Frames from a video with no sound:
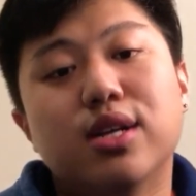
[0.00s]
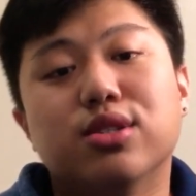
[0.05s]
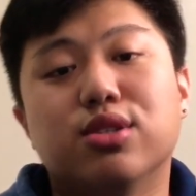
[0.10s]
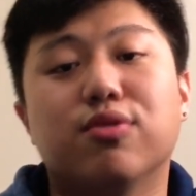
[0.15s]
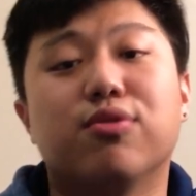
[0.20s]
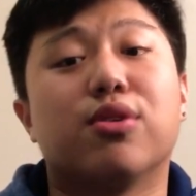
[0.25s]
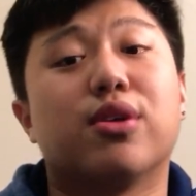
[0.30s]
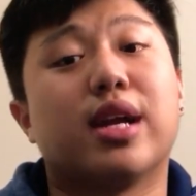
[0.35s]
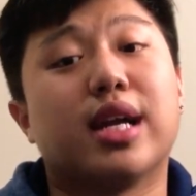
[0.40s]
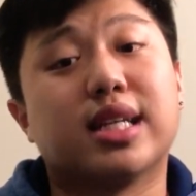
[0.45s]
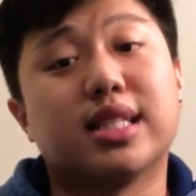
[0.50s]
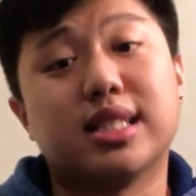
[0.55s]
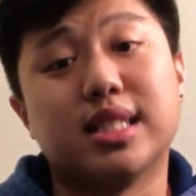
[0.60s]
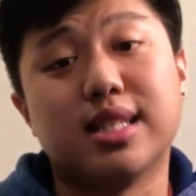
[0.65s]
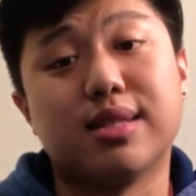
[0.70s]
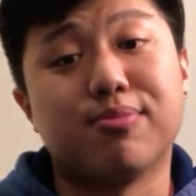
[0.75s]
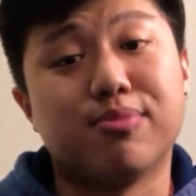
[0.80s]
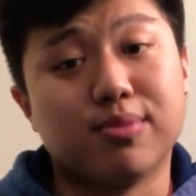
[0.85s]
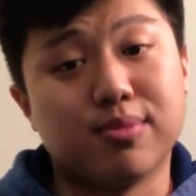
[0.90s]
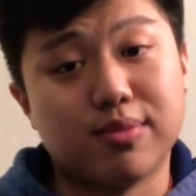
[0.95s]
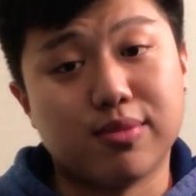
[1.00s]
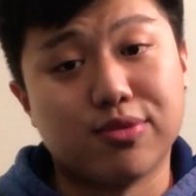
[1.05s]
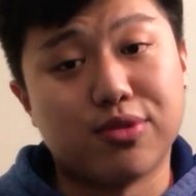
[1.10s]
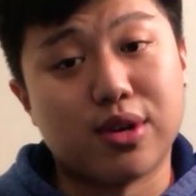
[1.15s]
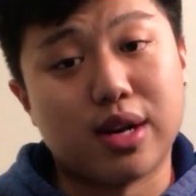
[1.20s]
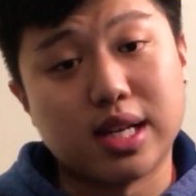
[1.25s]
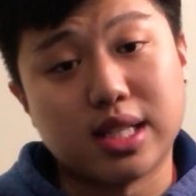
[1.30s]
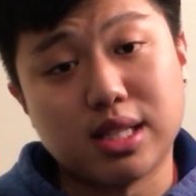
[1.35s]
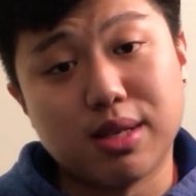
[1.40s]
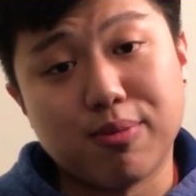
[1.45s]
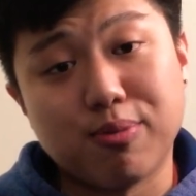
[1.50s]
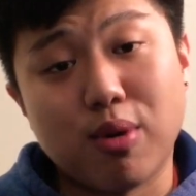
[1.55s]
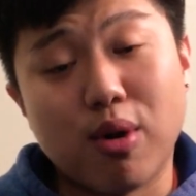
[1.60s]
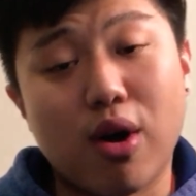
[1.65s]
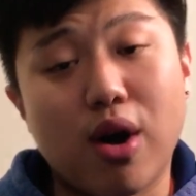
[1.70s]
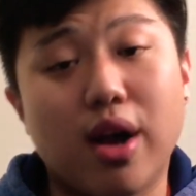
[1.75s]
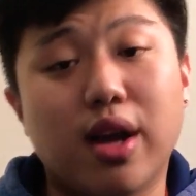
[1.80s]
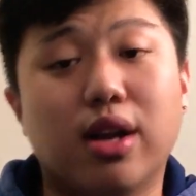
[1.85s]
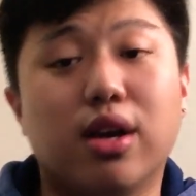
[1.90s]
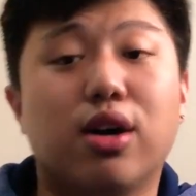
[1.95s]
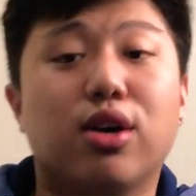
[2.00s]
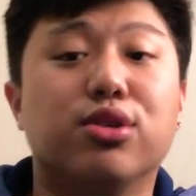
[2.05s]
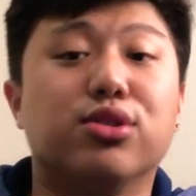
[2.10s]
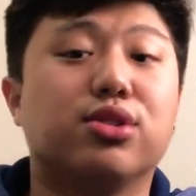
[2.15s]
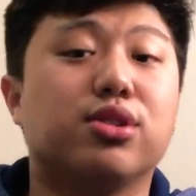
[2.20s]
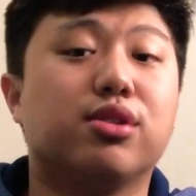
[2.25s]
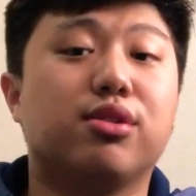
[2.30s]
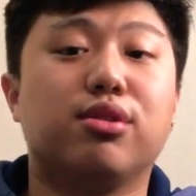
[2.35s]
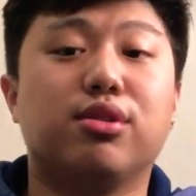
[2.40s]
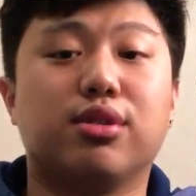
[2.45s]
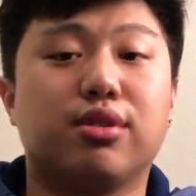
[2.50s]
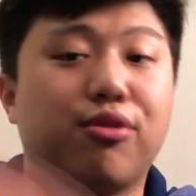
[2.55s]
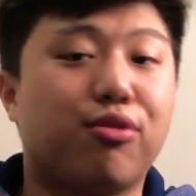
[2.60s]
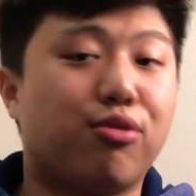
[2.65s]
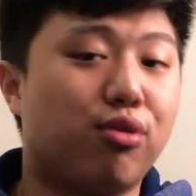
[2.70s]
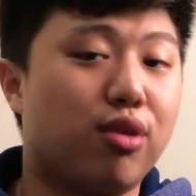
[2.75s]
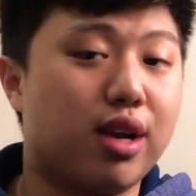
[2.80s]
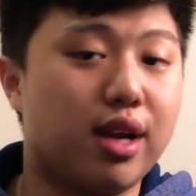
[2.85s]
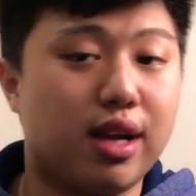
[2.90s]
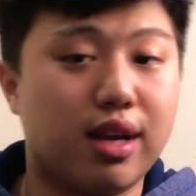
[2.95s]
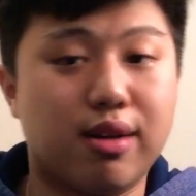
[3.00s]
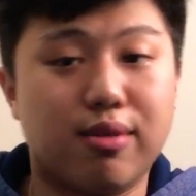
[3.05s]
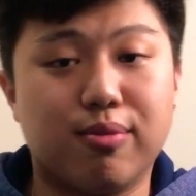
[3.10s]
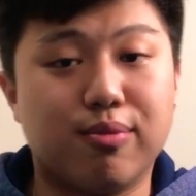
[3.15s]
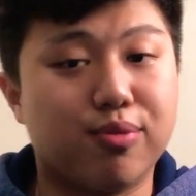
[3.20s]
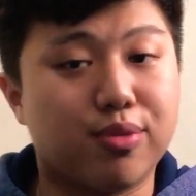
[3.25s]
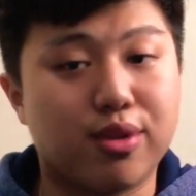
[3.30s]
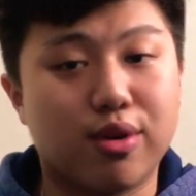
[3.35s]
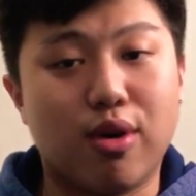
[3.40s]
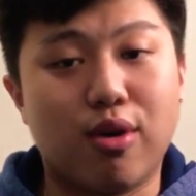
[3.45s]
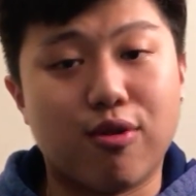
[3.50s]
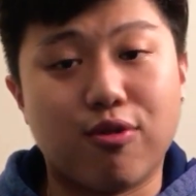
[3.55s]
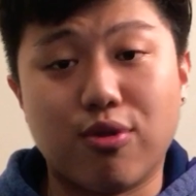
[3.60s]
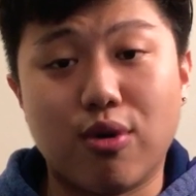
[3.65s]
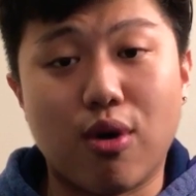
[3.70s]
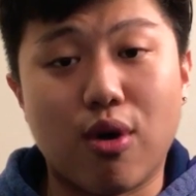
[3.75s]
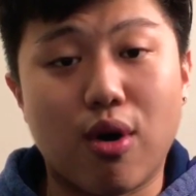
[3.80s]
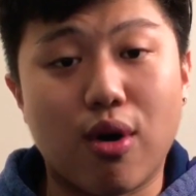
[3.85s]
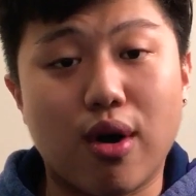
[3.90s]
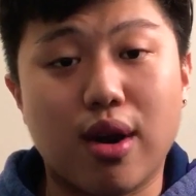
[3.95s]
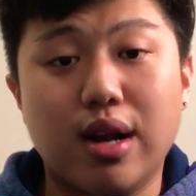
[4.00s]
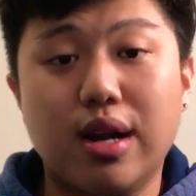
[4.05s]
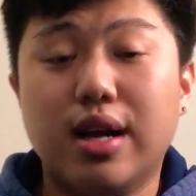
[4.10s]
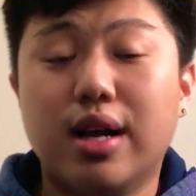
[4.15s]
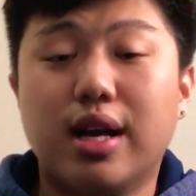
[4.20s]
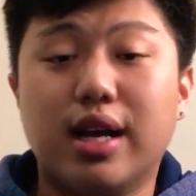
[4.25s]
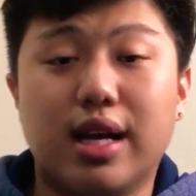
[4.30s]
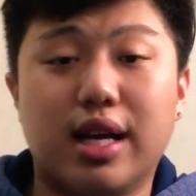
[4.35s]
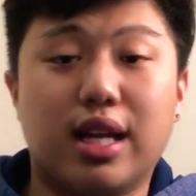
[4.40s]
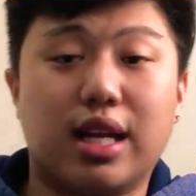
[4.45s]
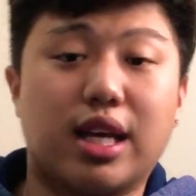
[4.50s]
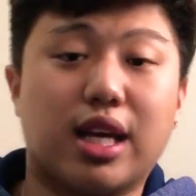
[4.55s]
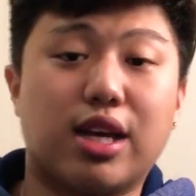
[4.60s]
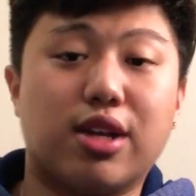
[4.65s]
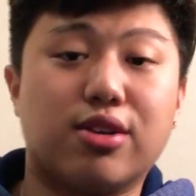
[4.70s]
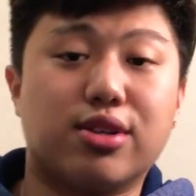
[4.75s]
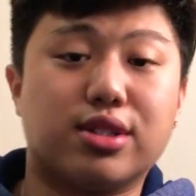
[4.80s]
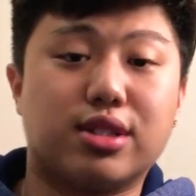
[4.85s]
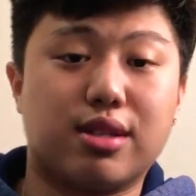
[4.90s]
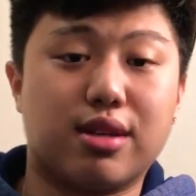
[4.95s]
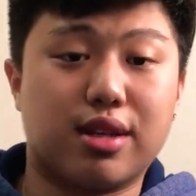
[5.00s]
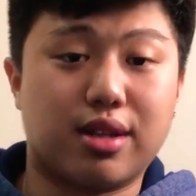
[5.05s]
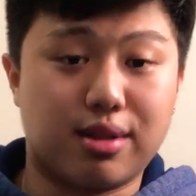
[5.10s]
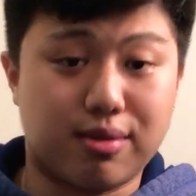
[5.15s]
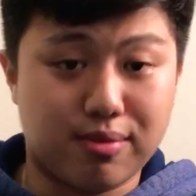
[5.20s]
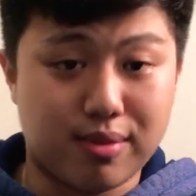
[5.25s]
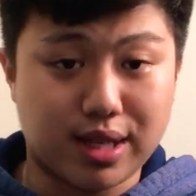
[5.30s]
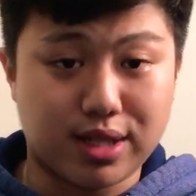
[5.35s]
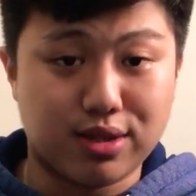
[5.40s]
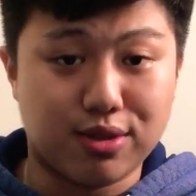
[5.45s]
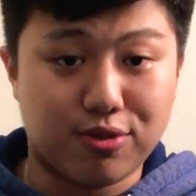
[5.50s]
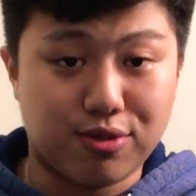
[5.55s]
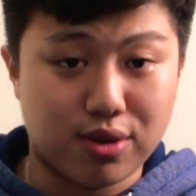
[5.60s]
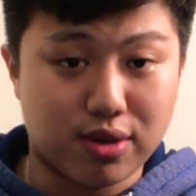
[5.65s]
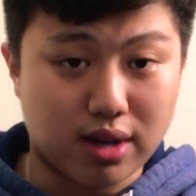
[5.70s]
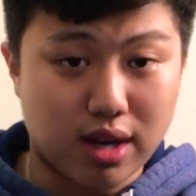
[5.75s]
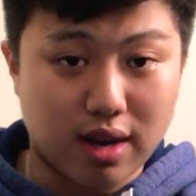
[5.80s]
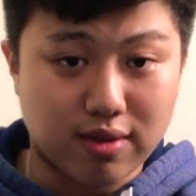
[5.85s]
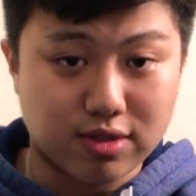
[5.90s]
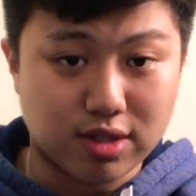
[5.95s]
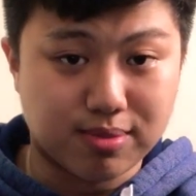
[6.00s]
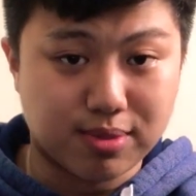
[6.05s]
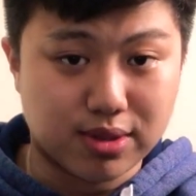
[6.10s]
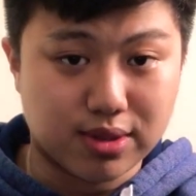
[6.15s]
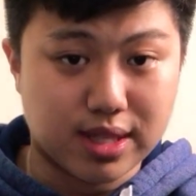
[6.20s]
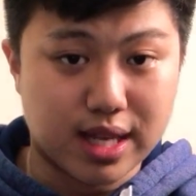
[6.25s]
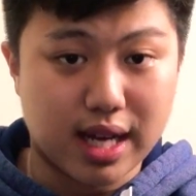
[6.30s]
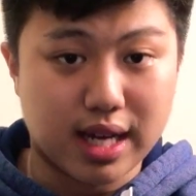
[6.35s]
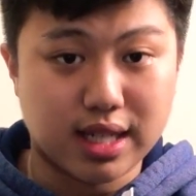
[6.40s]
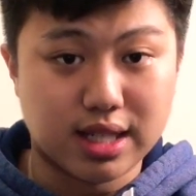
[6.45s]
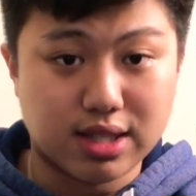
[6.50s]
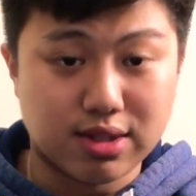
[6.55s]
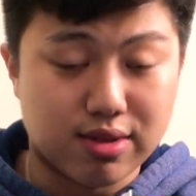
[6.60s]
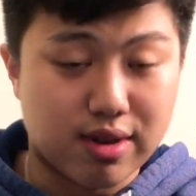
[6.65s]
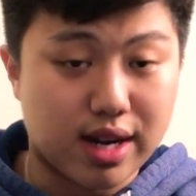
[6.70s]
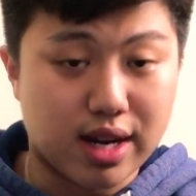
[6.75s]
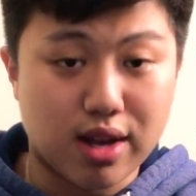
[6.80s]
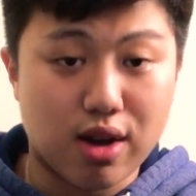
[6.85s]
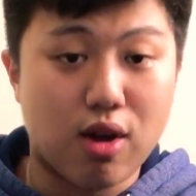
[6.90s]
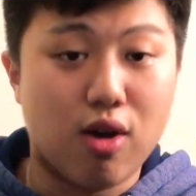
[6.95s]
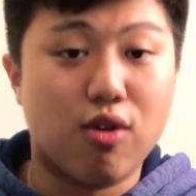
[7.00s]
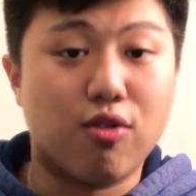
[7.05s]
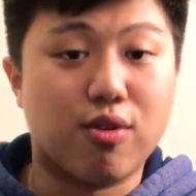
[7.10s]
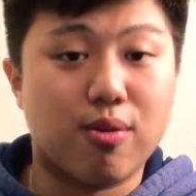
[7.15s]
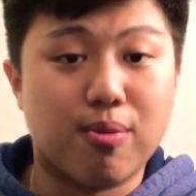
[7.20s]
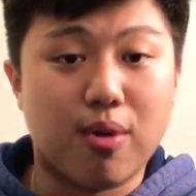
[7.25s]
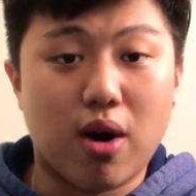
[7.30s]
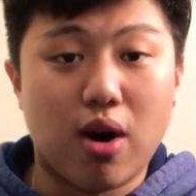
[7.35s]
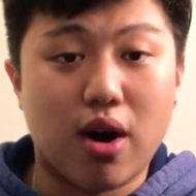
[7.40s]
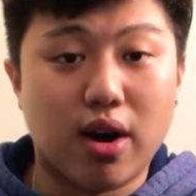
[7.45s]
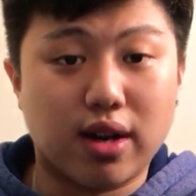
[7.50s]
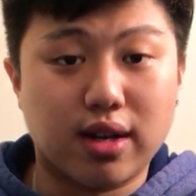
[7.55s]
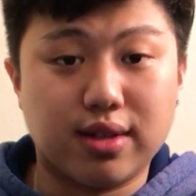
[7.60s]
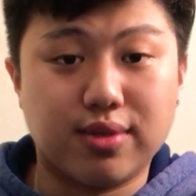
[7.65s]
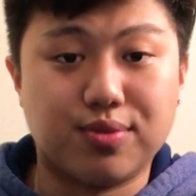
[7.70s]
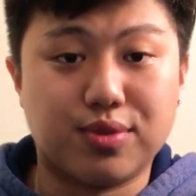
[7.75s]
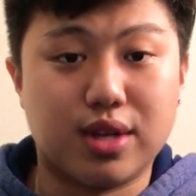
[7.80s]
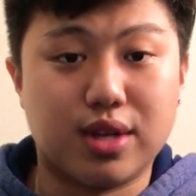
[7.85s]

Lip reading: So for the exit point, also 3 or 4 indicators that makes you feel comfortable that it's already overbought.